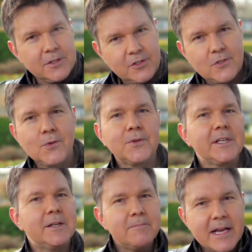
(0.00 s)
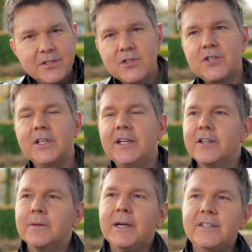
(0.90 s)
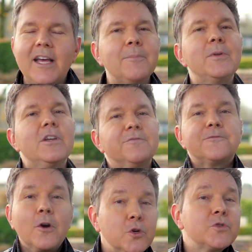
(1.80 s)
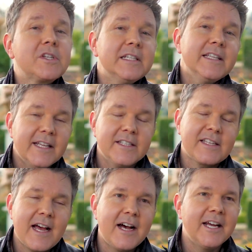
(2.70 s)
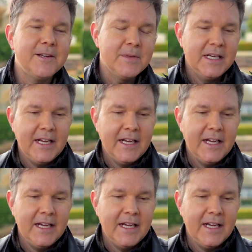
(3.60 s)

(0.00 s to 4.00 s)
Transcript: a story and a message in here about not being frozen in time